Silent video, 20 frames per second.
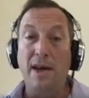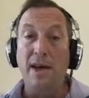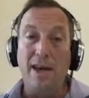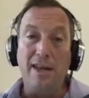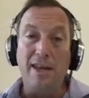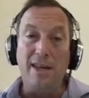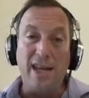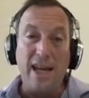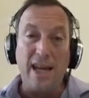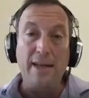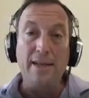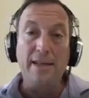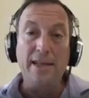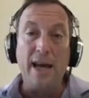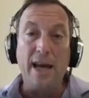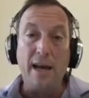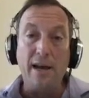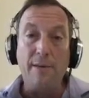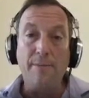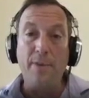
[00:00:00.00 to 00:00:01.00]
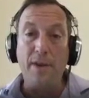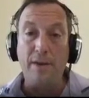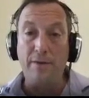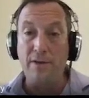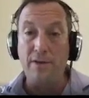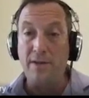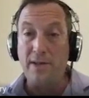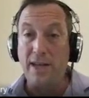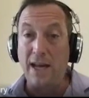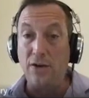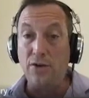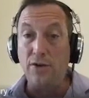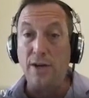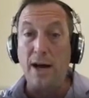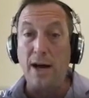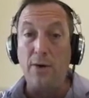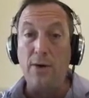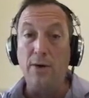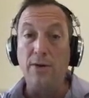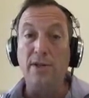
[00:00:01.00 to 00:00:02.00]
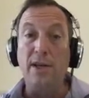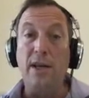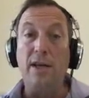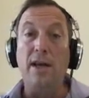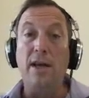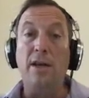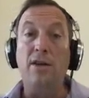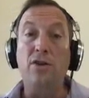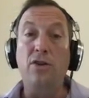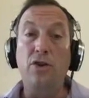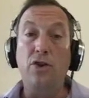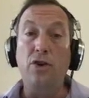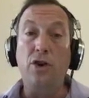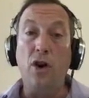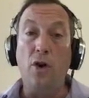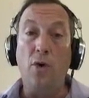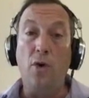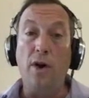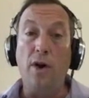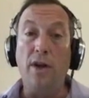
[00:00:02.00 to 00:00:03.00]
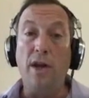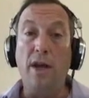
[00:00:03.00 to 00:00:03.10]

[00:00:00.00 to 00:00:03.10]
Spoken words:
and the end time of the scheduled hours, and then you can go in,